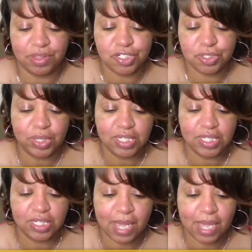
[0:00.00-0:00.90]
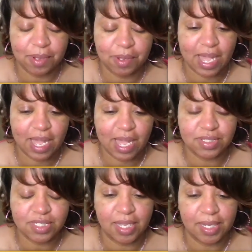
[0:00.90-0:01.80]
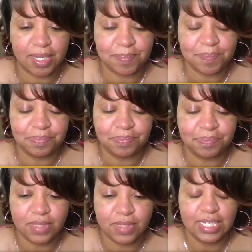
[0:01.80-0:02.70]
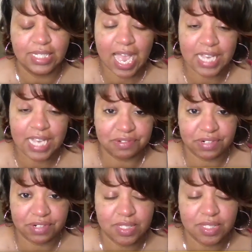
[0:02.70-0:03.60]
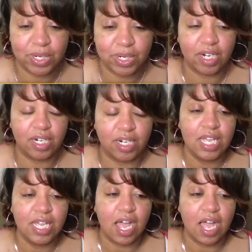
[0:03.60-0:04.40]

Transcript: but there's a story in the Bible about um, Lazarus, where